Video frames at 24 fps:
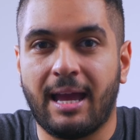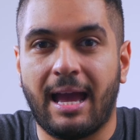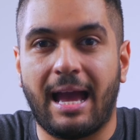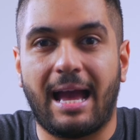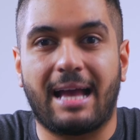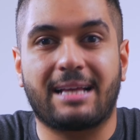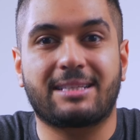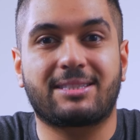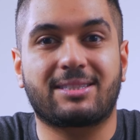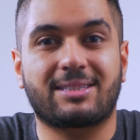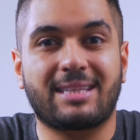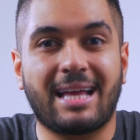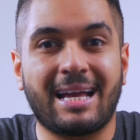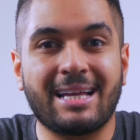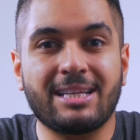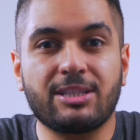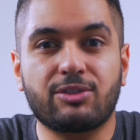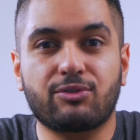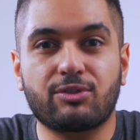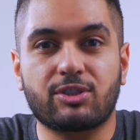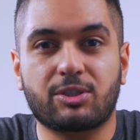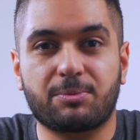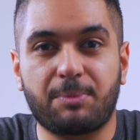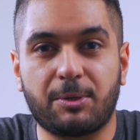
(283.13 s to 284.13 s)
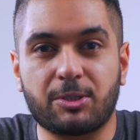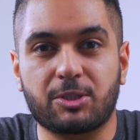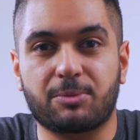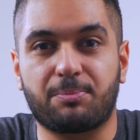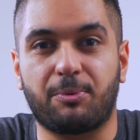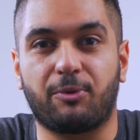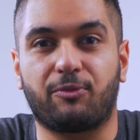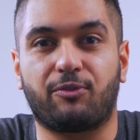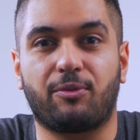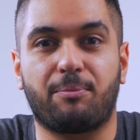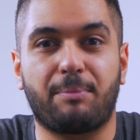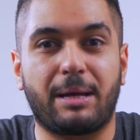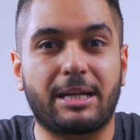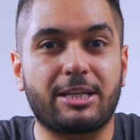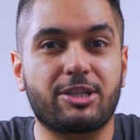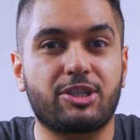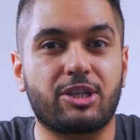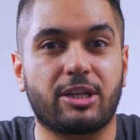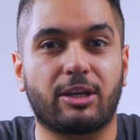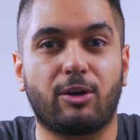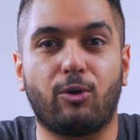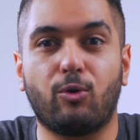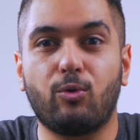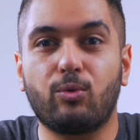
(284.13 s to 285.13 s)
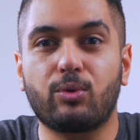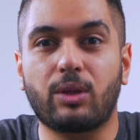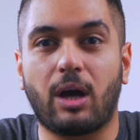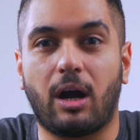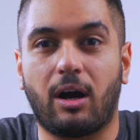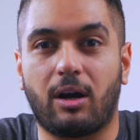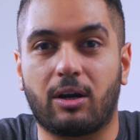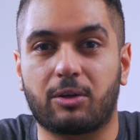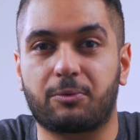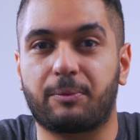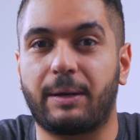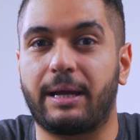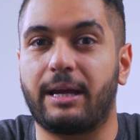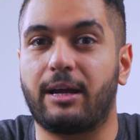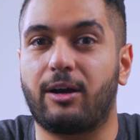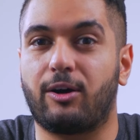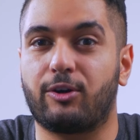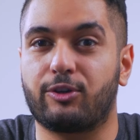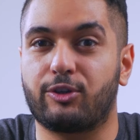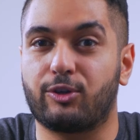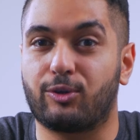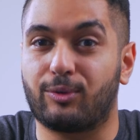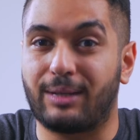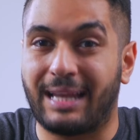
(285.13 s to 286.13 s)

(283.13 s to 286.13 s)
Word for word: as that is responsible for managing all the hardware on your